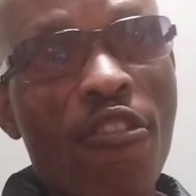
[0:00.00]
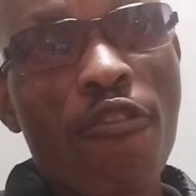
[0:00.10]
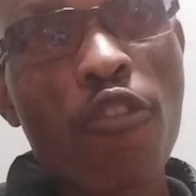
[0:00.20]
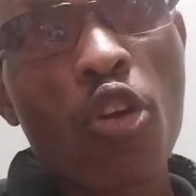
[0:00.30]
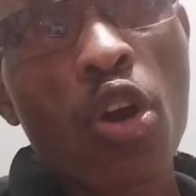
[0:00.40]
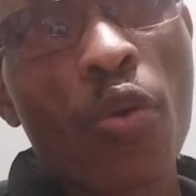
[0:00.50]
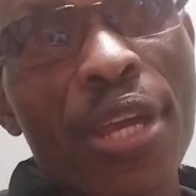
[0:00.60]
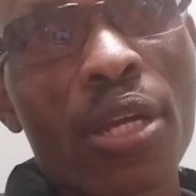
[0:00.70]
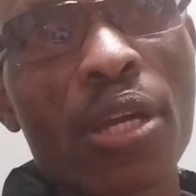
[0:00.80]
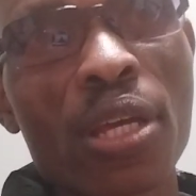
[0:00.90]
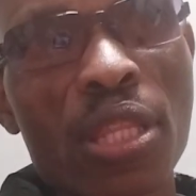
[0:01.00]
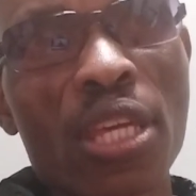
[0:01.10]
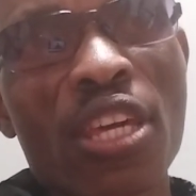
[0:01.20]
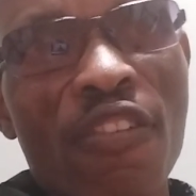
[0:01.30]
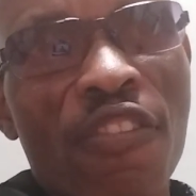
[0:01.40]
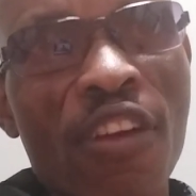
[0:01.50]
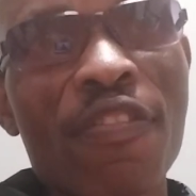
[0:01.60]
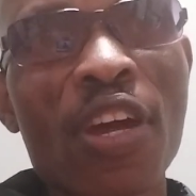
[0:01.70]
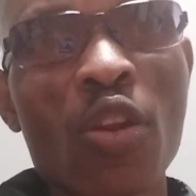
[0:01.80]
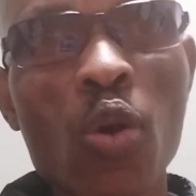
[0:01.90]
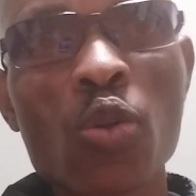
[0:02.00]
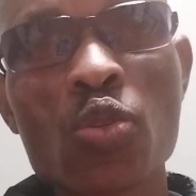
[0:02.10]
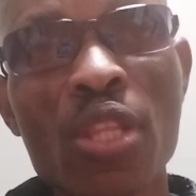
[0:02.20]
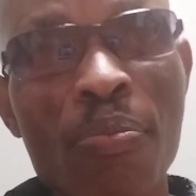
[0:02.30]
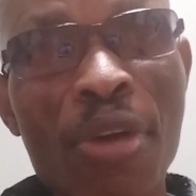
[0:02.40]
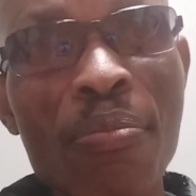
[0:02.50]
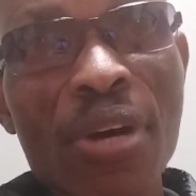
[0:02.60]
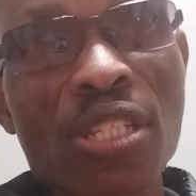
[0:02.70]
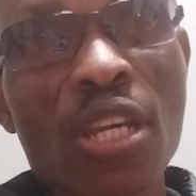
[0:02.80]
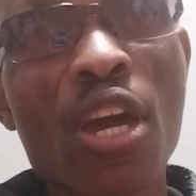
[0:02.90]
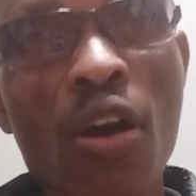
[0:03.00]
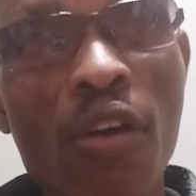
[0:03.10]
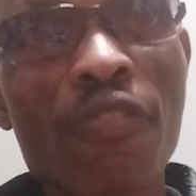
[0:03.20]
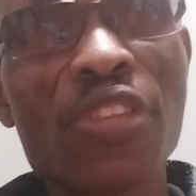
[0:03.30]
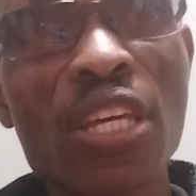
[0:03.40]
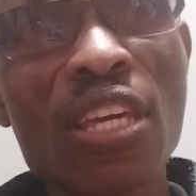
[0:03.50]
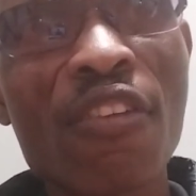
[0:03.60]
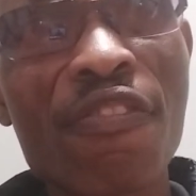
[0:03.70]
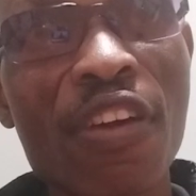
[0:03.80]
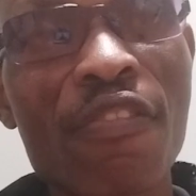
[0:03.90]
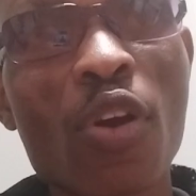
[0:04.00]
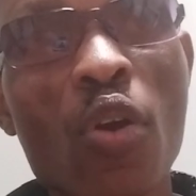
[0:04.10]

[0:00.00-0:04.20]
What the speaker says: following the EFF and also the members of the EFF.